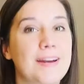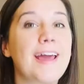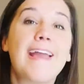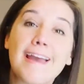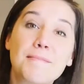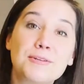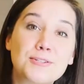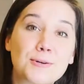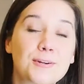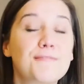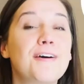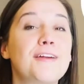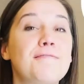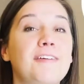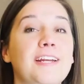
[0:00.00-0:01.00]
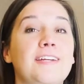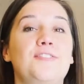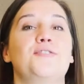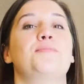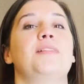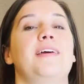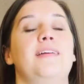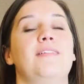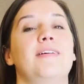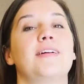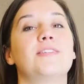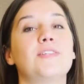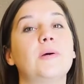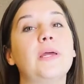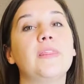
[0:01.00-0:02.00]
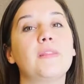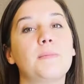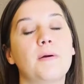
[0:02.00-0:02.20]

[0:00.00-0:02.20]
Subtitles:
I am a certified financial planner. And so in the